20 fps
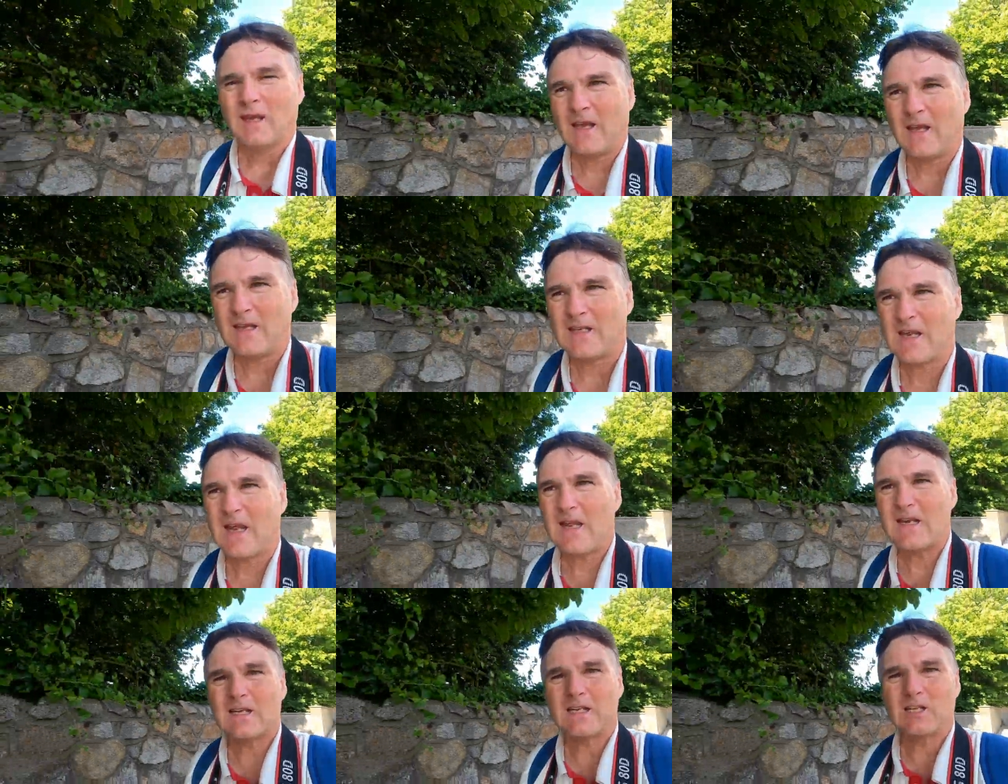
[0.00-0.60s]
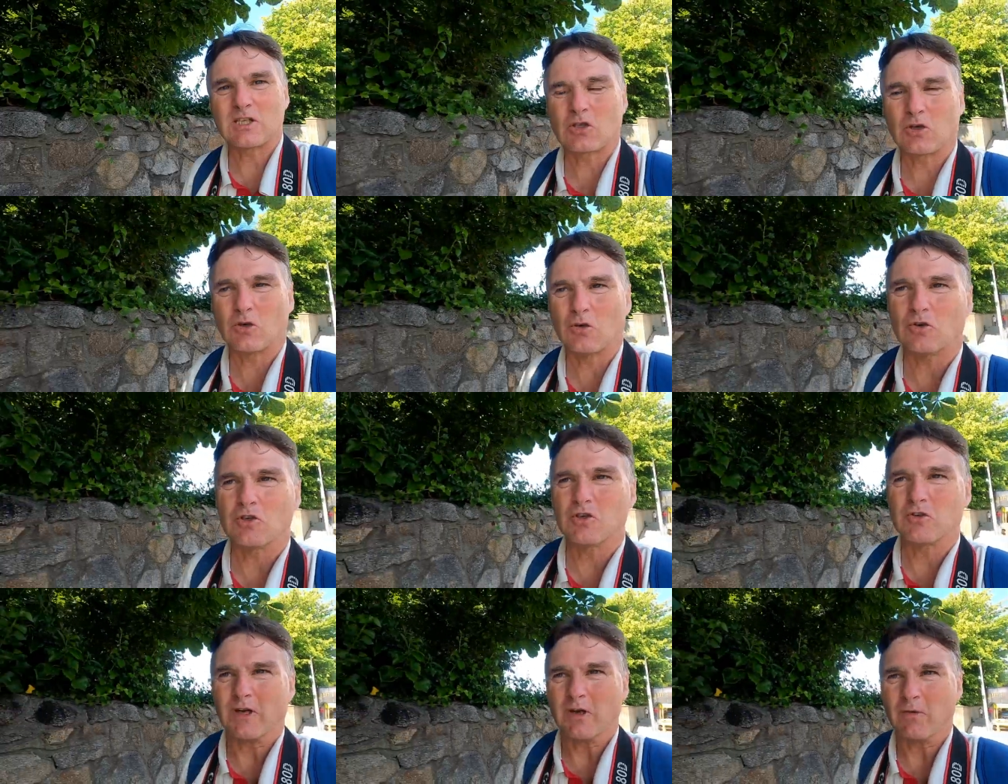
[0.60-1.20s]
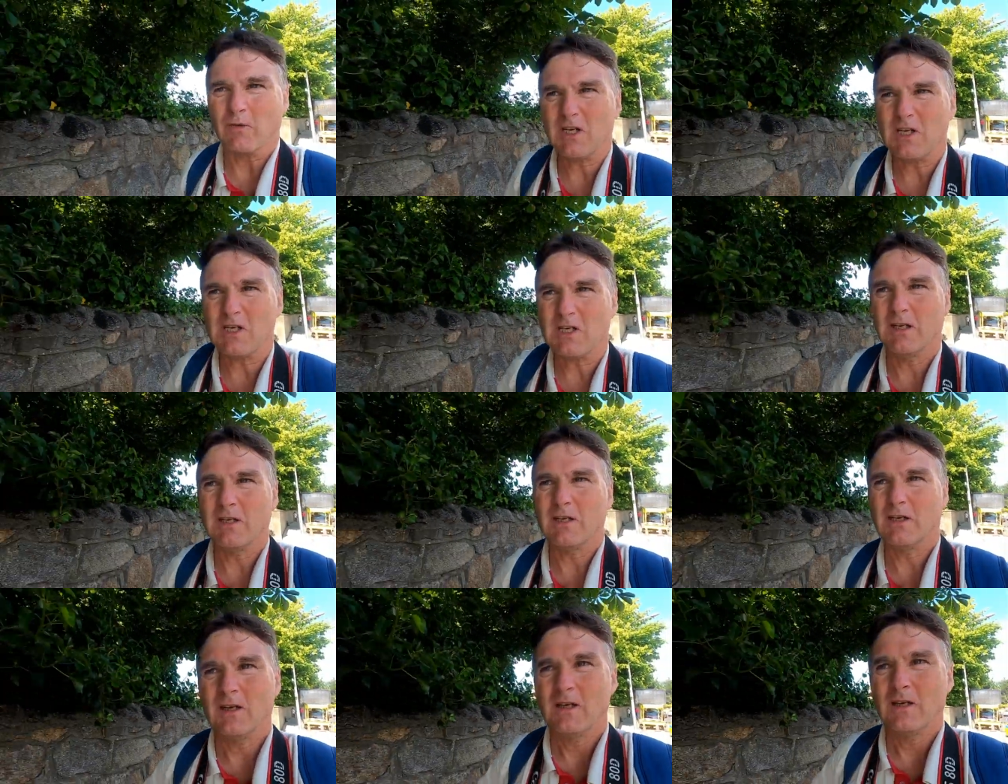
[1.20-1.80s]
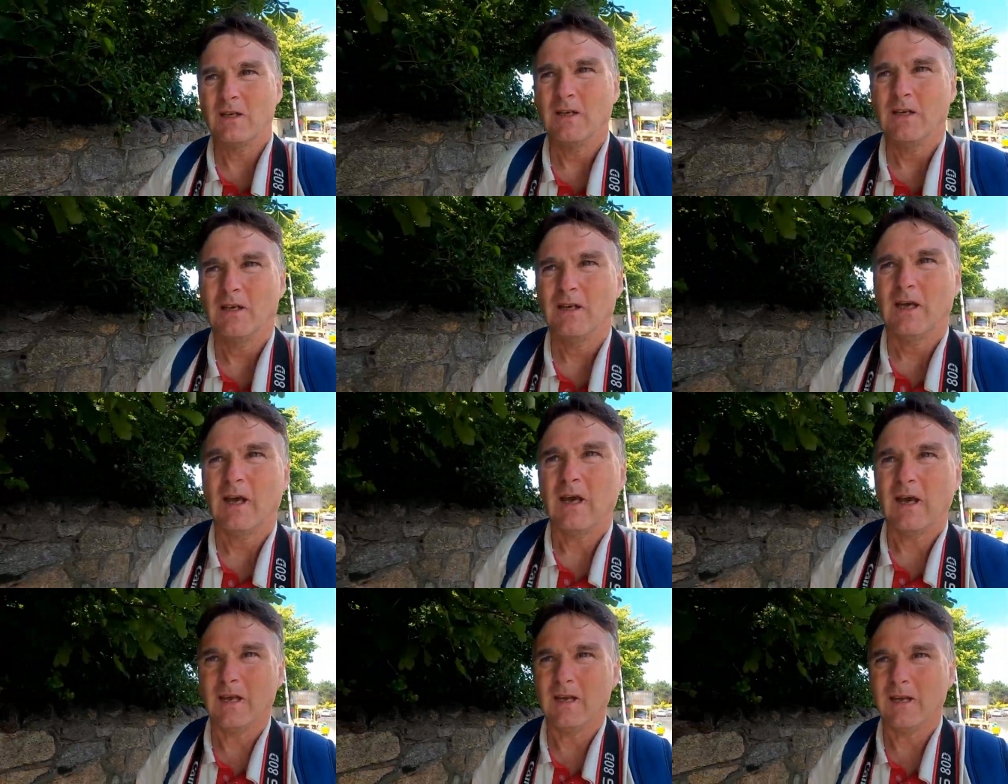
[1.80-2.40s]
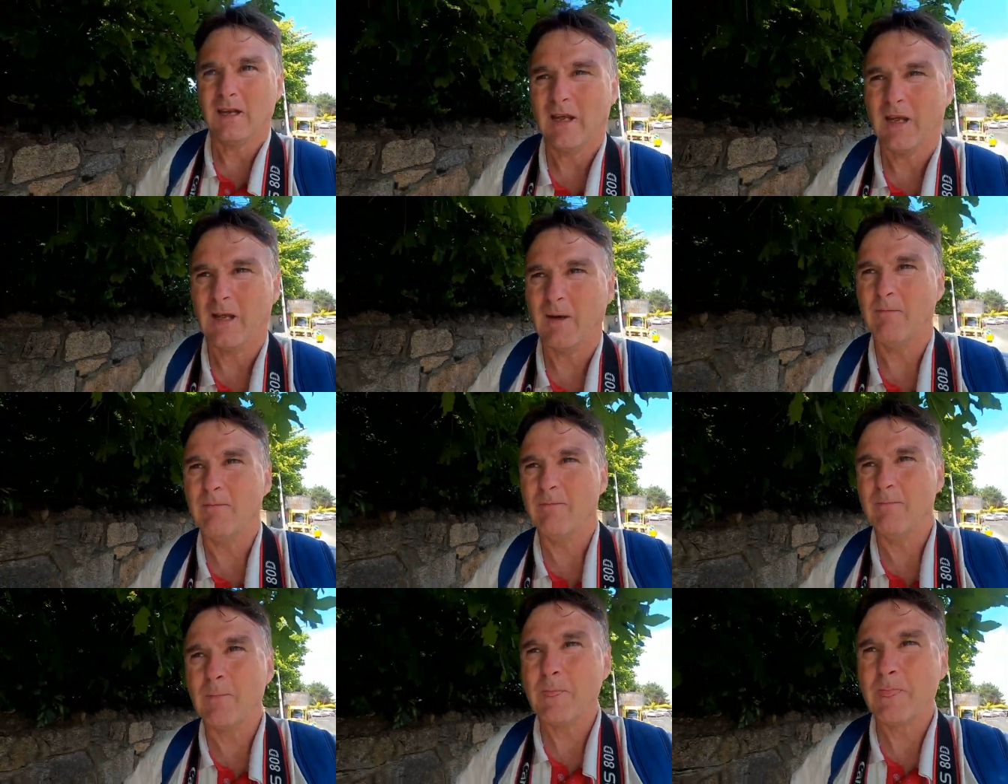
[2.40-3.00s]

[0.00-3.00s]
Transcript: a dental surgery, right? And um,